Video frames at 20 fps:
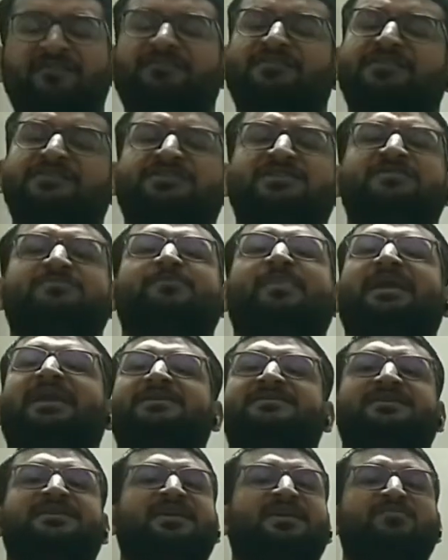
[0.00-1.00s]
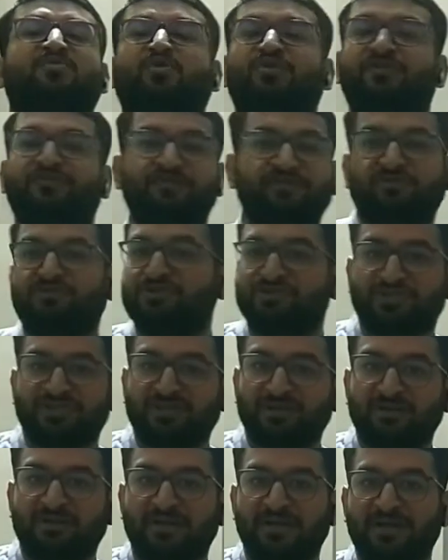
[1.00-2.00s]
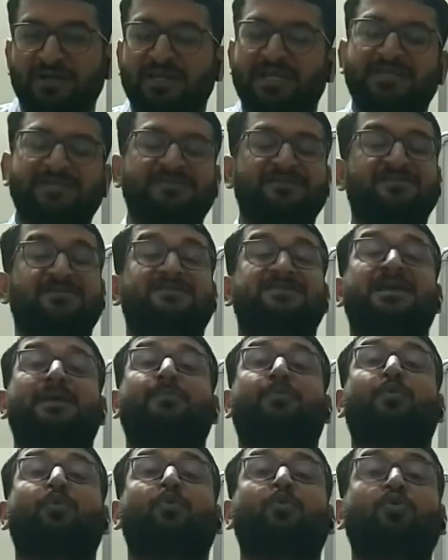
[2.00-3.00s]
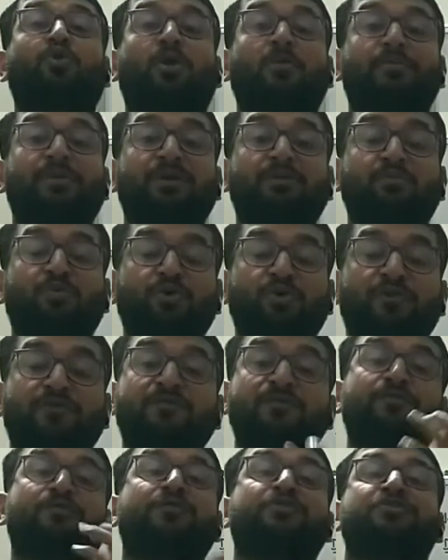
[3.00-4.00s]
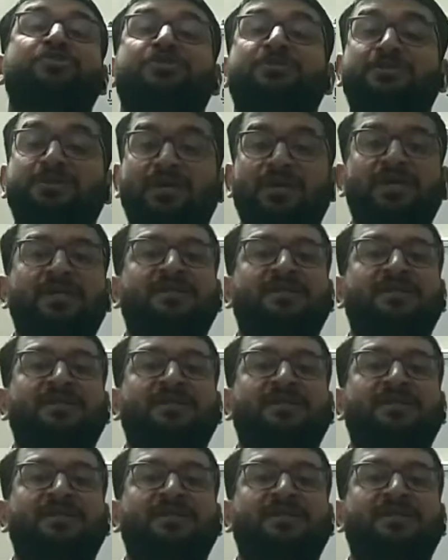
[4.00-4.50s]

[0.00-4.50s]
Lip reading: First is parasitic mode of nutrition. Next, saprotropic mode of nutrition.